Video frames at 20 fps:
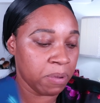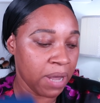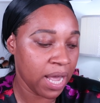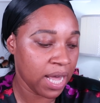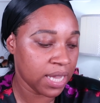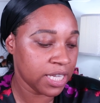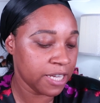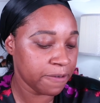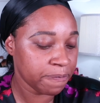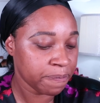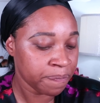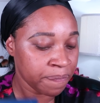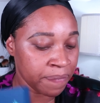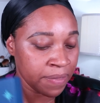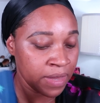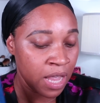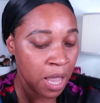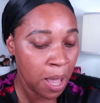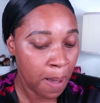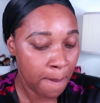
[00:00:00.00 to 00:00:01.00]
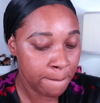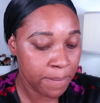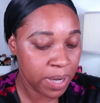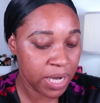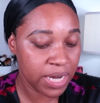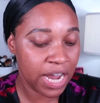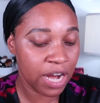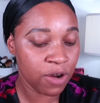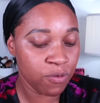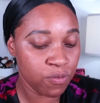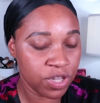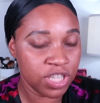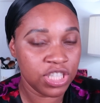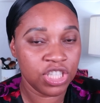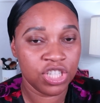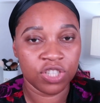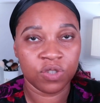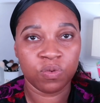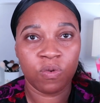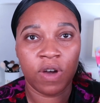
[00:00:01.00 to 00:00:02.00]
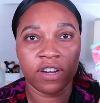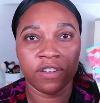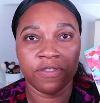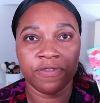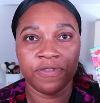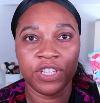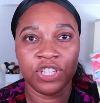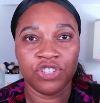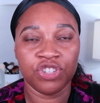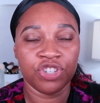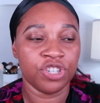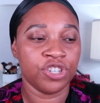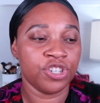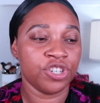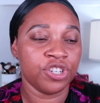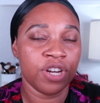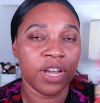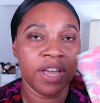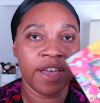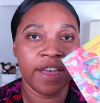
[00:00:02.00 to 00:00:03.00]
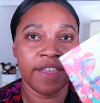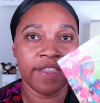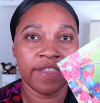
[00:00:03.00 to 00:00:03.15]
palette. But I really just wanna feature